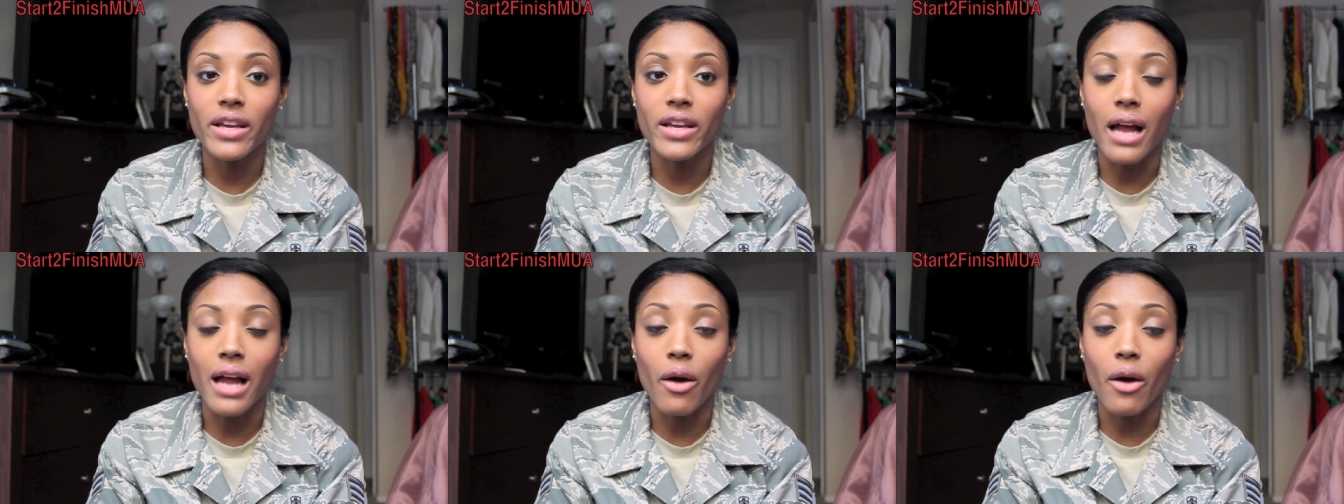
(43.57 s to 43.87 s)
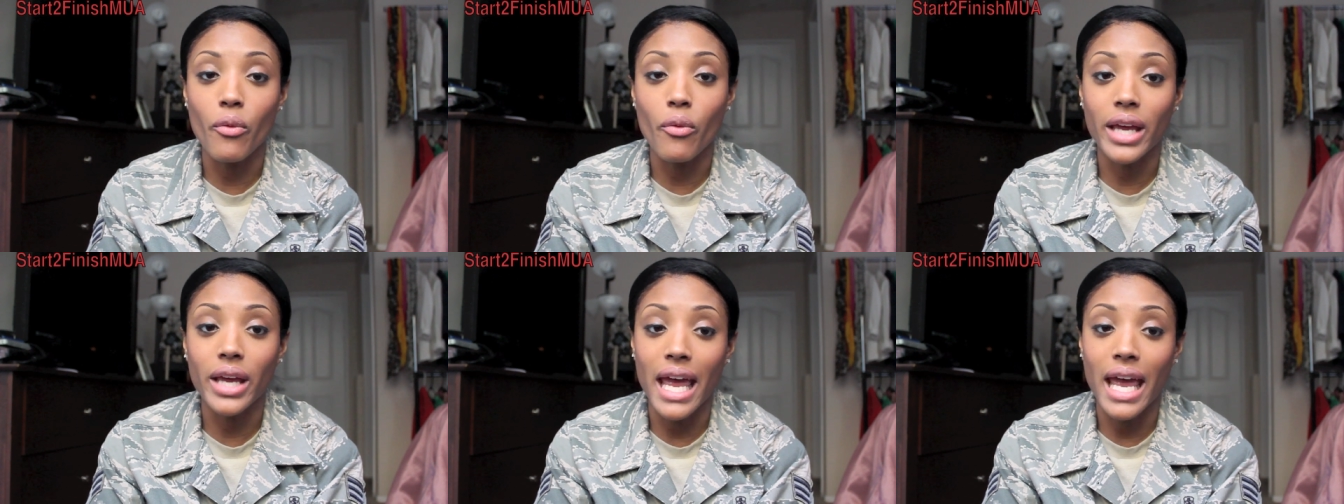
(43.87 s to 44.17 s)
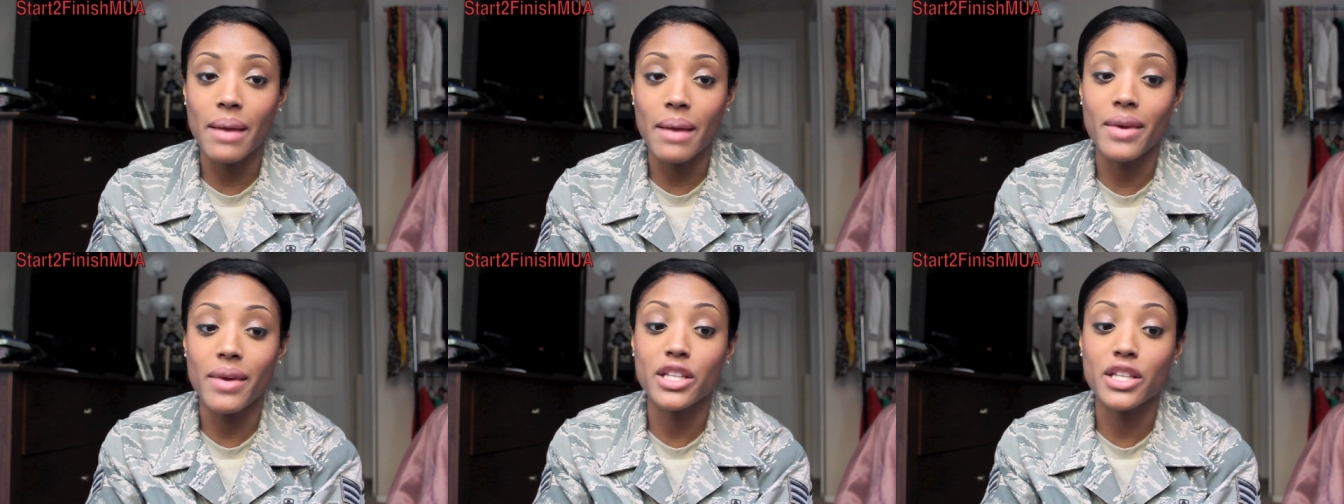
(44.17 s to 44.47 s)
I
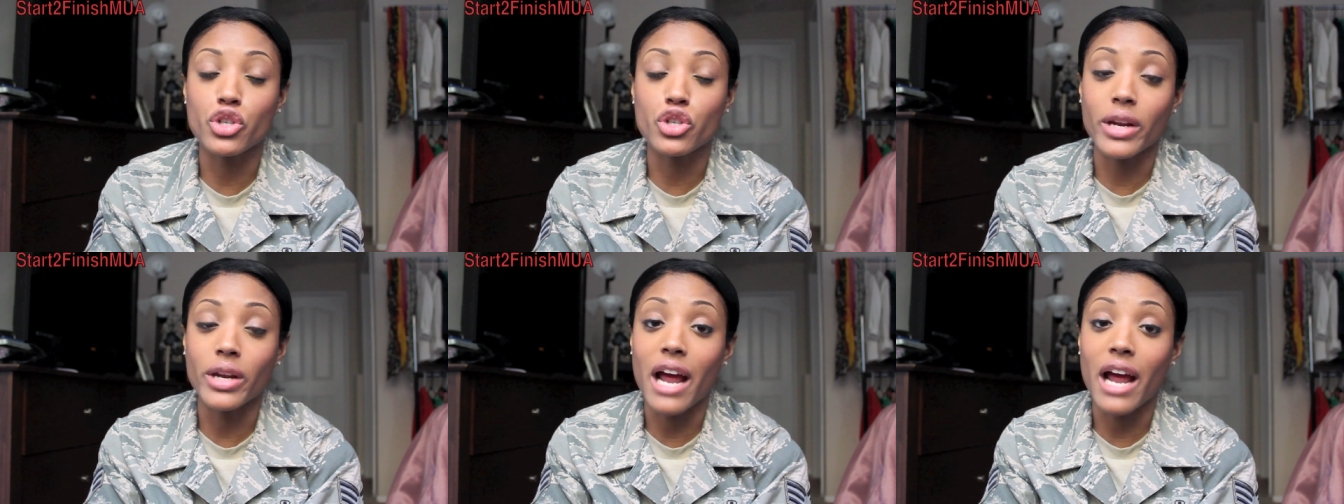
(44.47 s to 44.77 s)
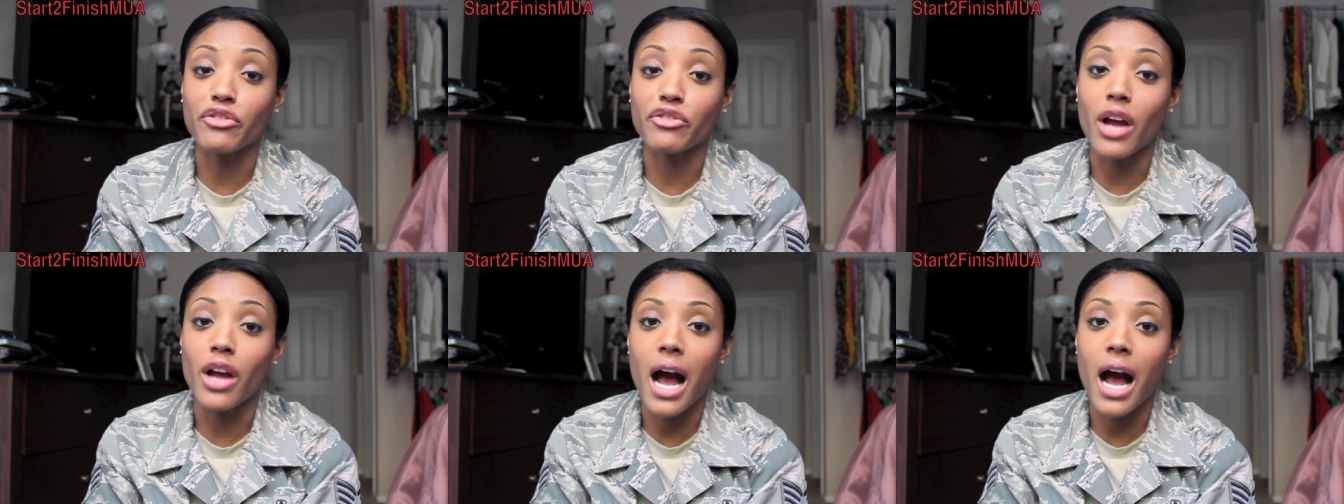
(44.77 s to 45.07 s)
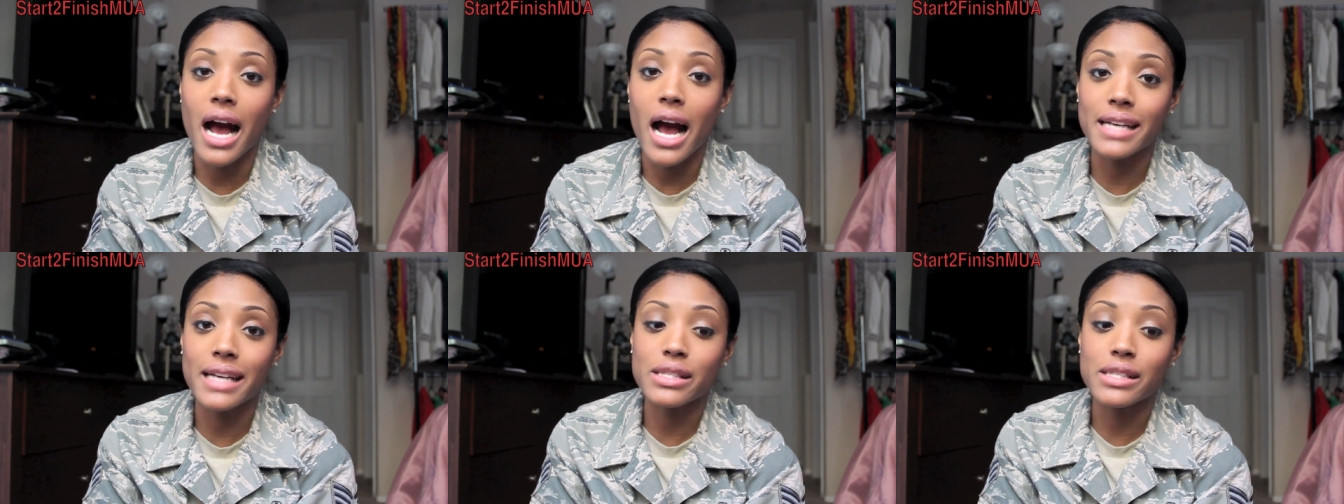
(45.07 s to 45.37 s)
came in straight after
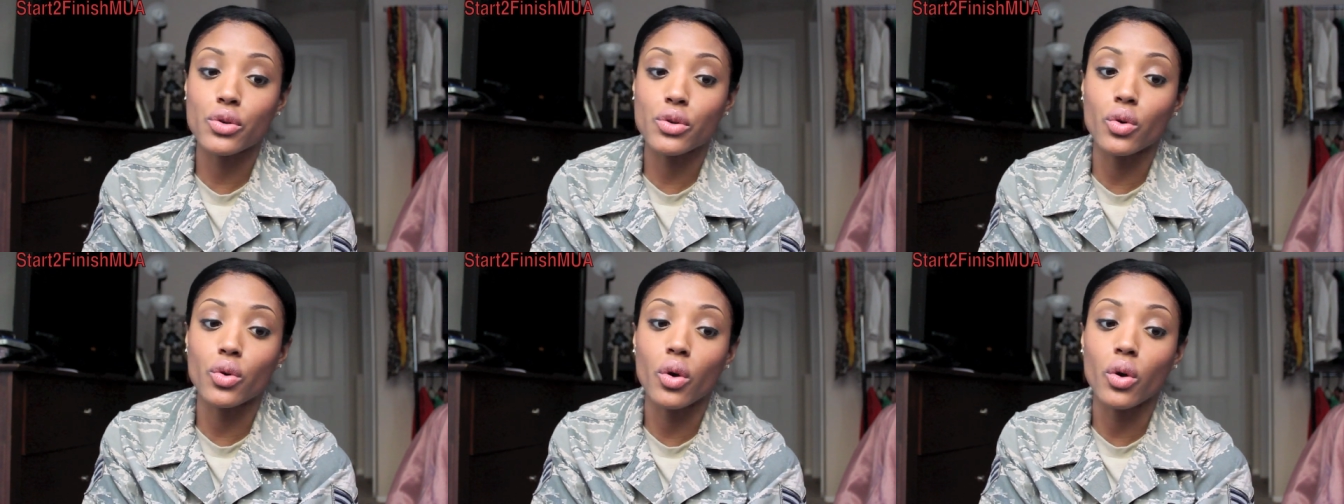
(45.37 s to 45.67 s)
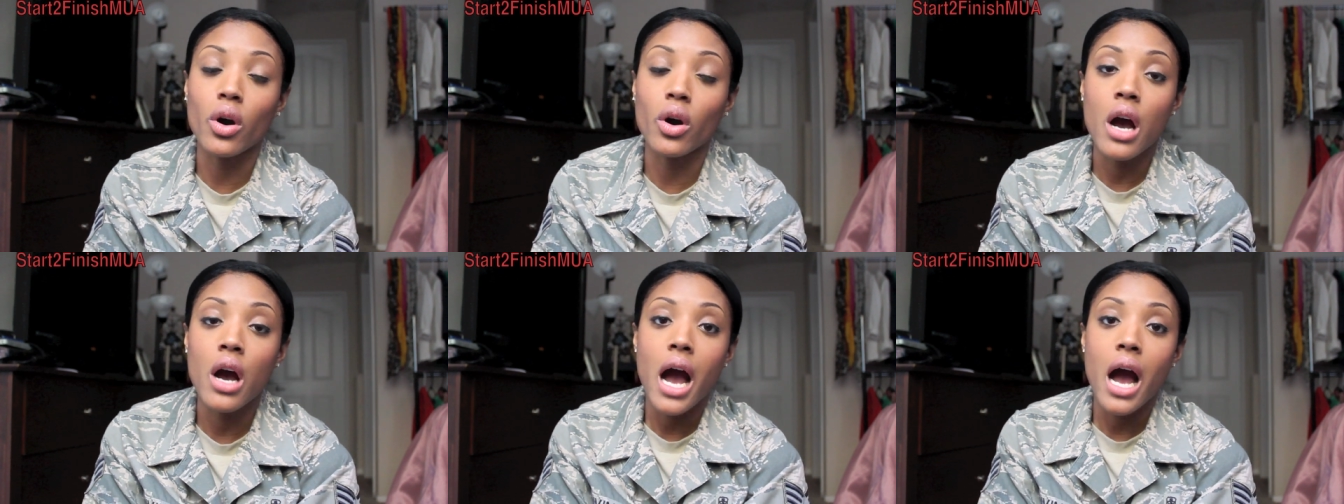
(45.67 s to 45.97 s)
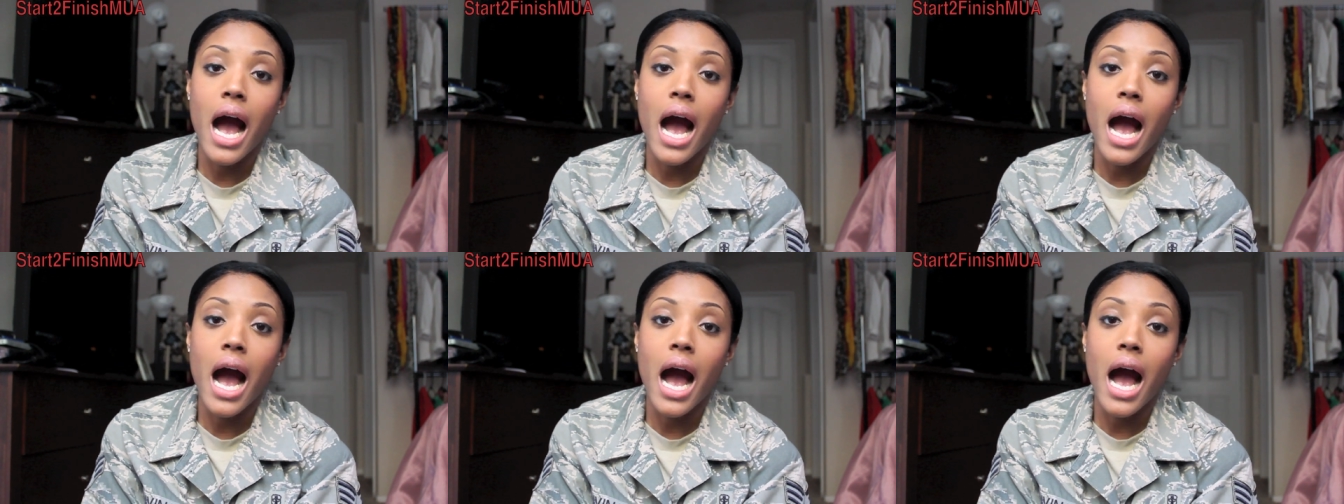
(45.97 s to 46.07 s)
high school.